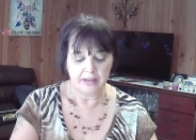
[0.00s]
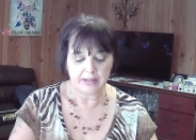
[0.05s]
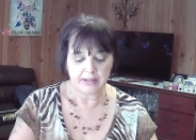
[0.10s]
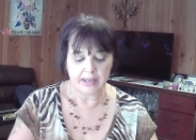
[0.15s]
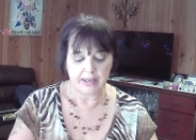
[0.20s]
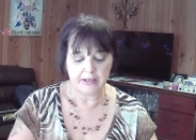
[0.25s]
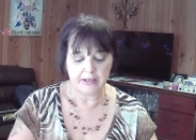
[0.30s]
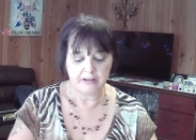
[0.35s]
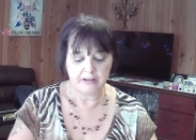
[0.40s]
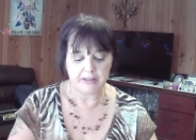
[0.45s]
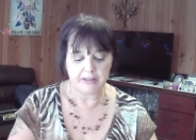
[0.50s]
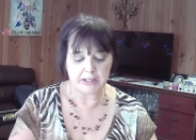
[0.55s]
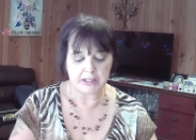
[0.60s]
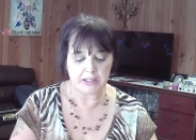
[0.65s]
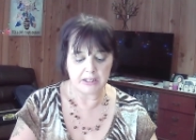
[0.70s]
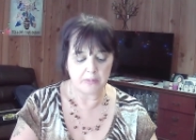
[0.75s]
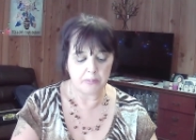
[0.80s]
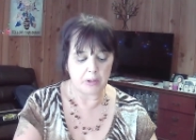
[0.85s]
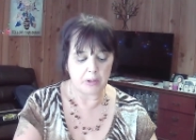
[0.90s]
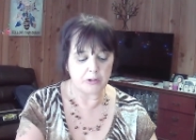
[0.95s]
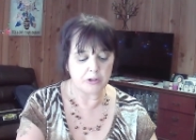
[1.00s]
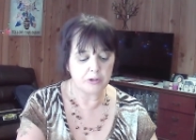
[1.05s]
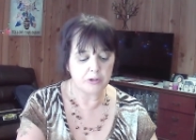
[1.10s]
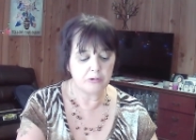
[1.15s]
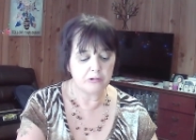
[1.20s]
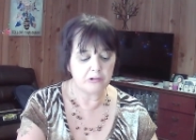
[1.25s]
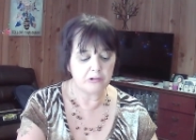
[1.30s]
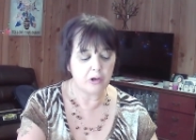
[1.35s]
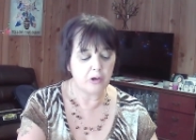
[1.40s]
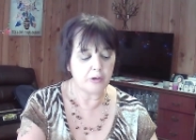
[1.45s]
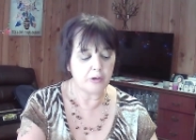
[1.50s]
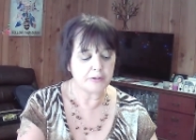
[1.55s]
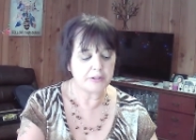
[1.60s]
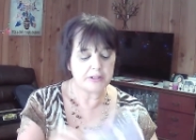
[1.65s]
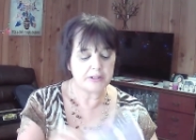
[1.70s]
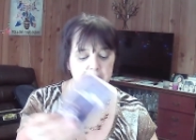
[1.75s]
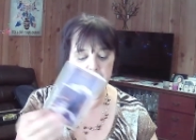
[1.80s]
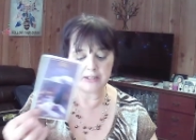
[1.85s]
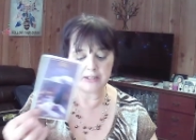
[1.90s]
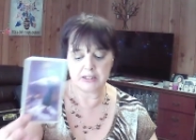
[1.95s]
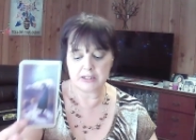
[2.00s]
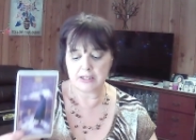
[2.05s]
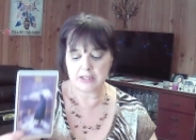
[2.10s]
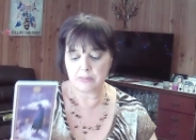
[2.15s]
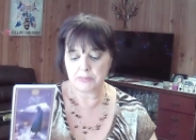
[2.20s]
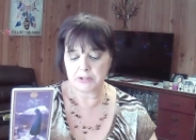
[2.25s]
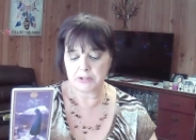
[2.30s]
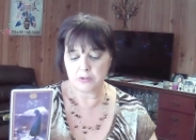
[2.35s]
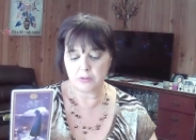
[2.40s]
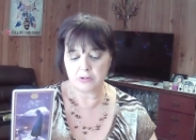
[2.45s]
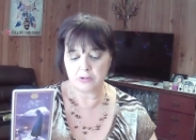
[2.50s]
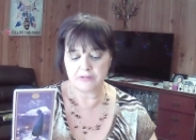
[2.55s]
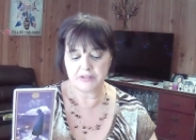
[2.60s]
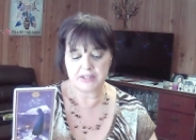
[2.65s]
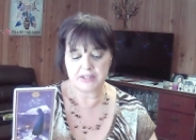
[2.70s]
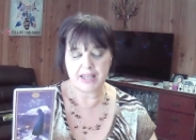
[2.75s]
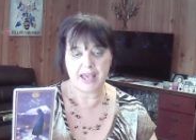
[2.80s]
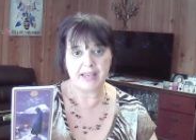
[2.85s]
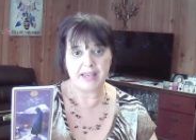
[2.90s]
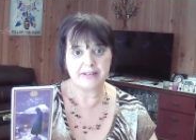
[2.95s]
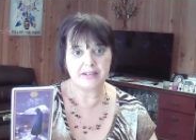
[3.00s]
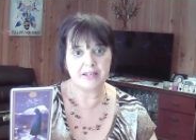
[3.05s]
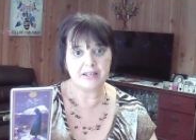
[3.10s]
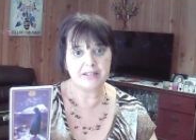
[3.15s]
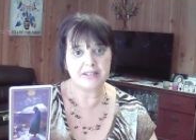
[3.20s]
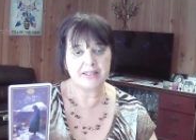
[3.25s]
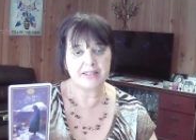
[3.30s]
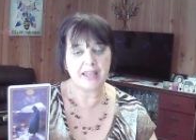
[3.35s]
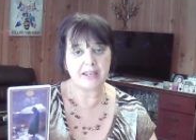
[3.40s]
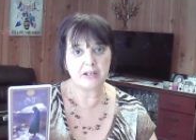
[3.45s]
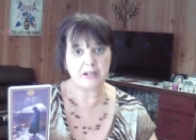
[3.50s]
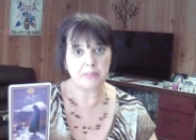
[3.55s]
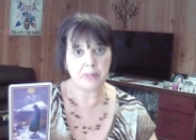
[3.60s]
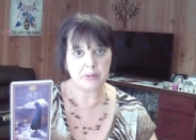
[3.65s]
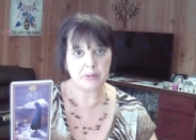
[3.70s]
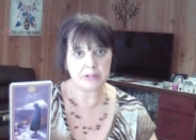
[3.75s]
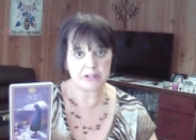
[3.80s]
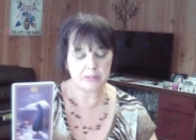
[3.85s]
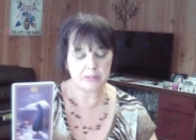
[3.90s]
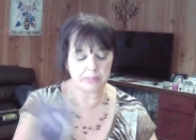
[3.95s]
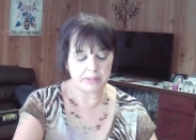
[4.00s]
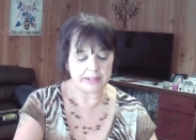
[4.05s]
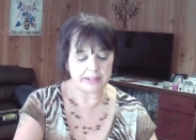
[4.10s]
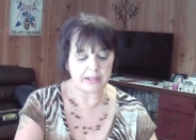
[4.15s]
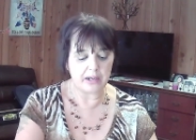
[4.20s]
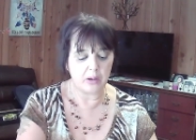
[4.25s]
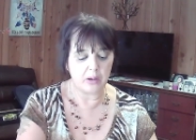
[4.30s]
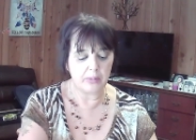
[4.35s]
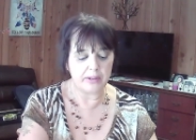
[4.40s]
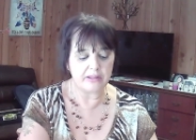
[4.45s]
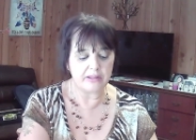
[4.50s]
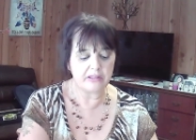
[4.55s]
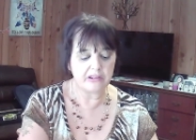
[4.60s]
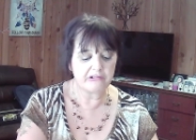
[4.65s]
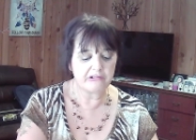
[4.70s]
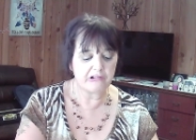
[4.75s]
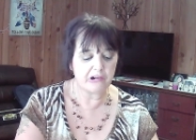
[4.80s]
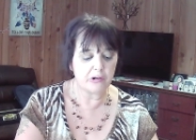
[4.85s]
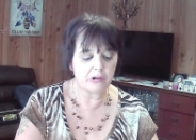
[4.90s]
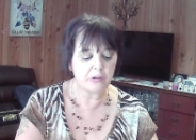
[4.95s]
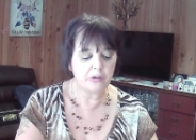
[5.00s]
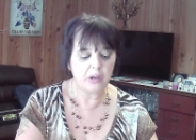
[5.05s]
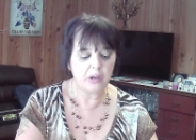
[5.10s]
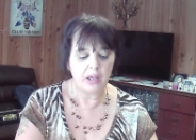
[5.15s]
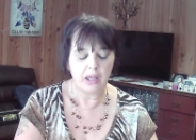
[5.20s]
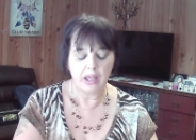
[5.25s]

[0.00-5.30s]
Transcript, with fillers: okay you this emotional loss there's some sort of sadness that you're possibly going through